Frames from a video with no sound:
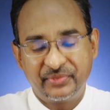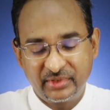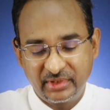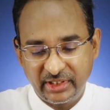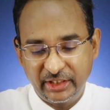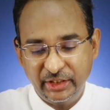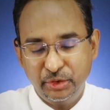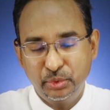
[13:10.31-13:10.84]

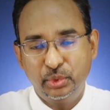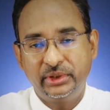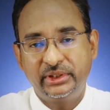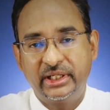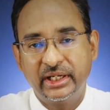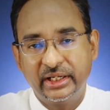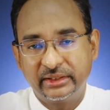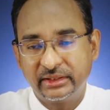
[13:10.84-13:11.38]
that you would
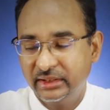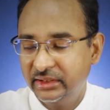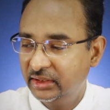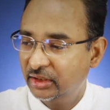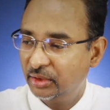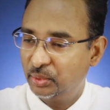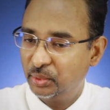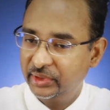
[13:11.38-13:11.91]
get
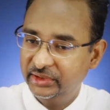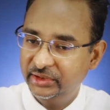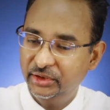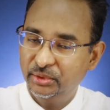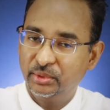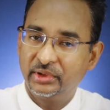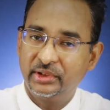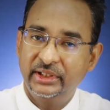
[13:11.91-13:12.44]
when
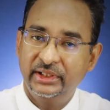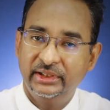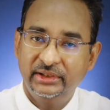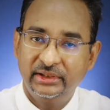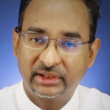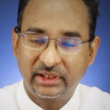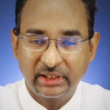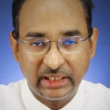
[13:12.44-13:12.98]
you were
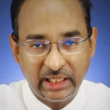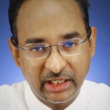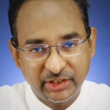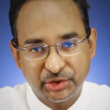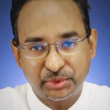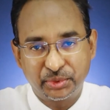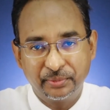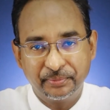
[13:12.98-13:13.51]
in
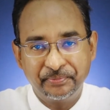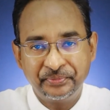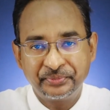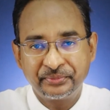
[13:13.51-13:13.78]
classroom.